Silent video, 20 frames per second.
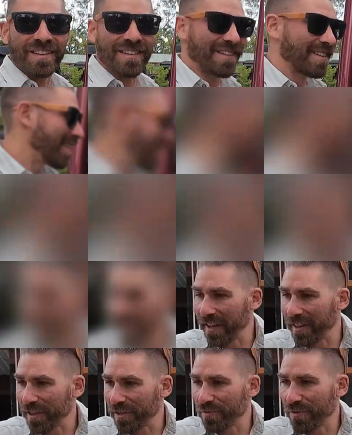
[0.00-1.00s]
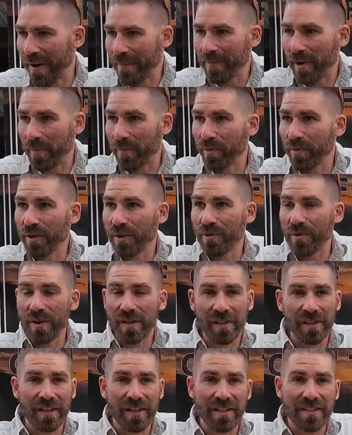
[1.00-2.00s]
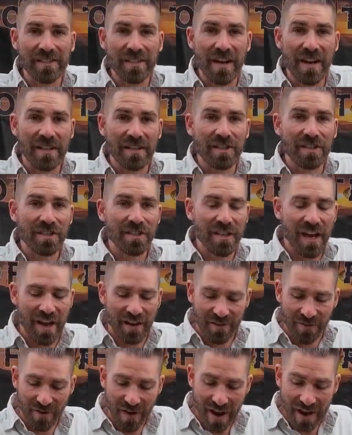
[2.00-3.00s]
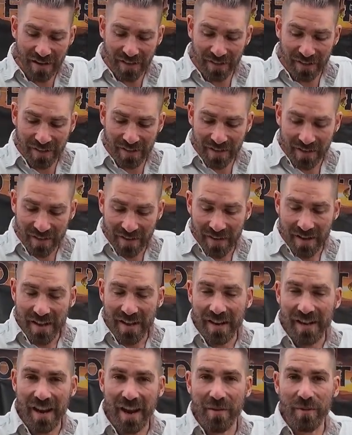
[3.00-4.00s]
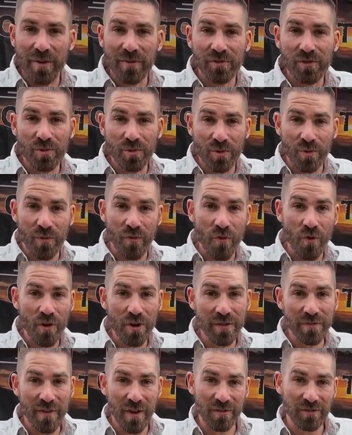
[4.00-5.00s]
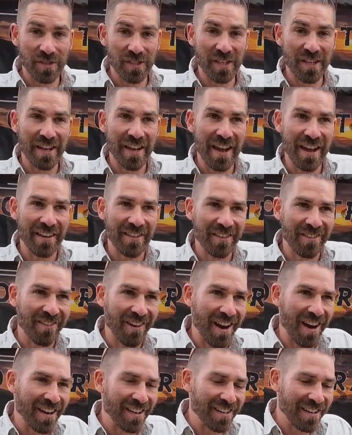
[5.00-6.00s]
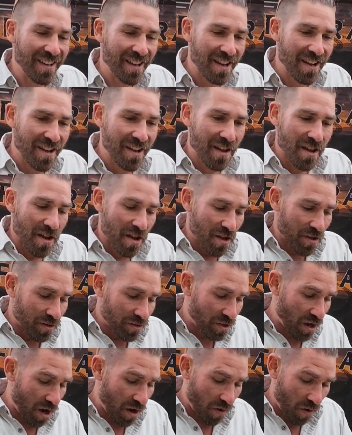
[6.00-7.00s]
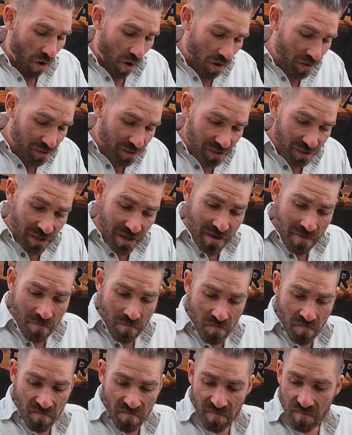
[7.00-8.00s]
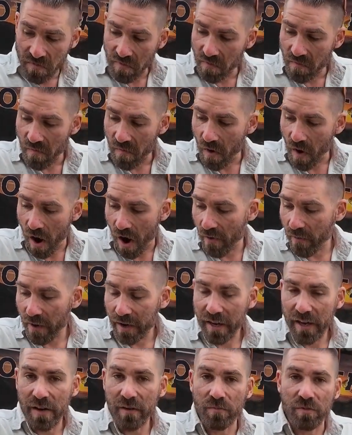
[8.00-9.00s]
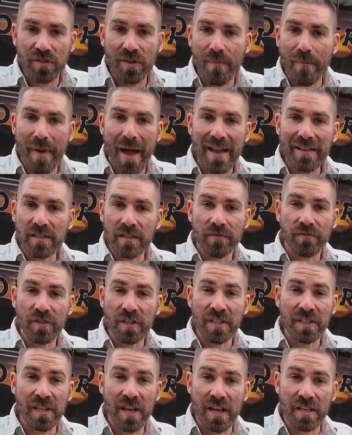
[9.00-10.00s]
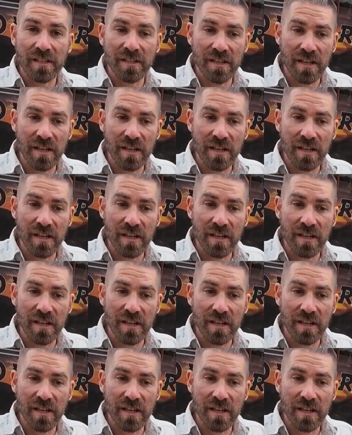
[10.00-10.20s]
Okay, we'll try and get this wrapped up pretty quickly as, yeah, she's starting to rain and now we have 240 volts sitting out in the rain. So honestly, I reckon it was a massive success.